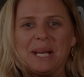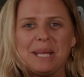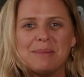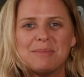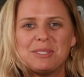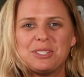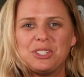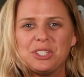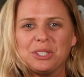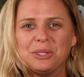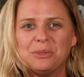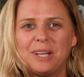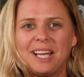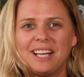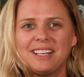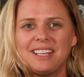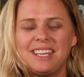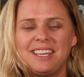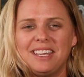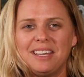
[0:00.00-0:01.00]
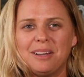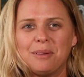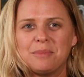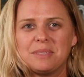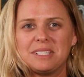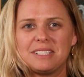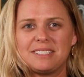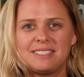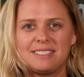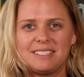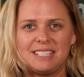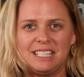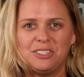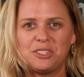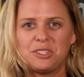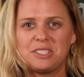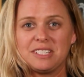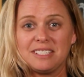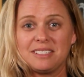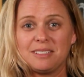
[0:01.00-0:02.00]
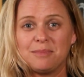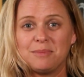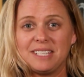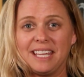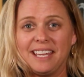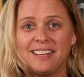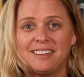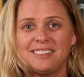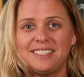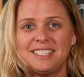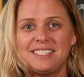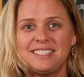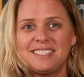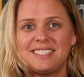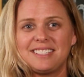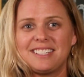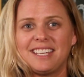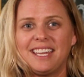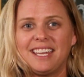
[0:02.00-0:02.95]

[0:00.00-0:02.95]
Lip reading: My name is Jill Radke. I'm a Senior Systems Analyst.